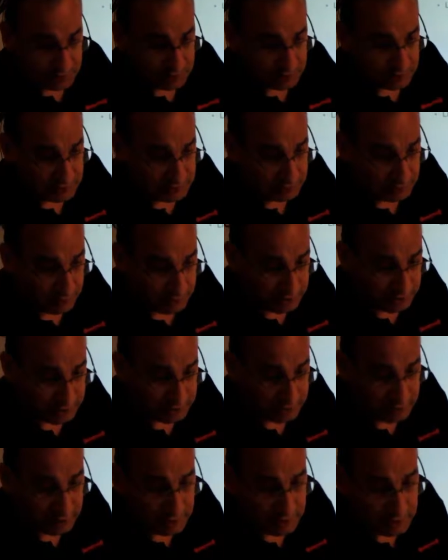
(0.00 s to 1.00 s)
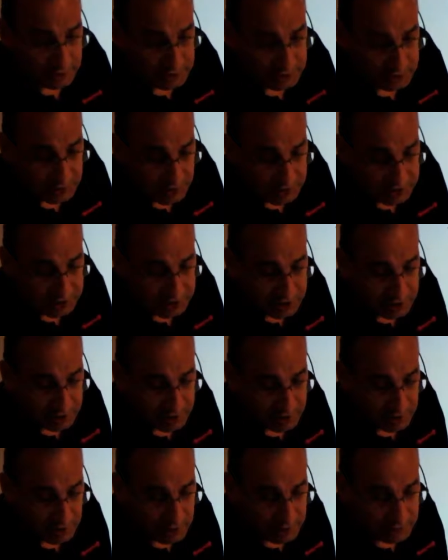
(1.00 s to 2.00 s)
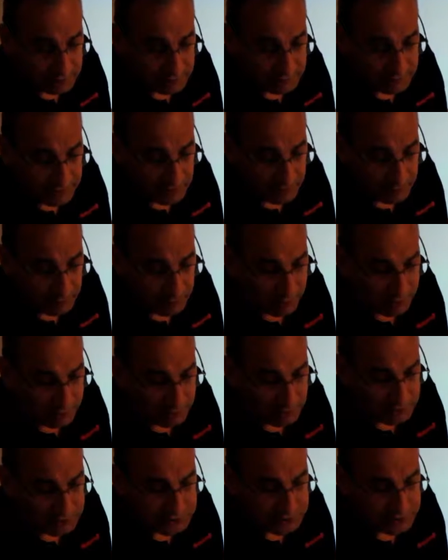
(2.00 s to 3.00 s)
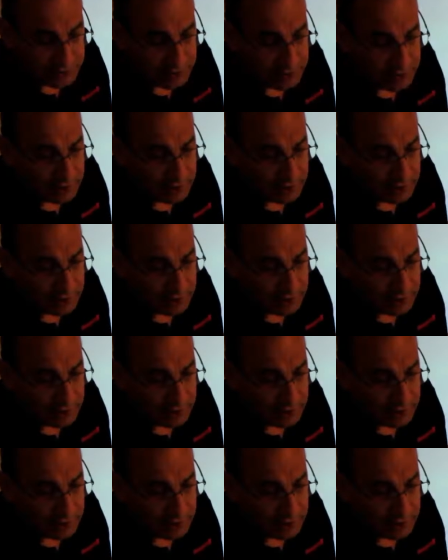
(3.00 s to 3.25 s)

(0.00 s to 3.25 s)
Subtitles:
So this is where you're selecting the valve parameters.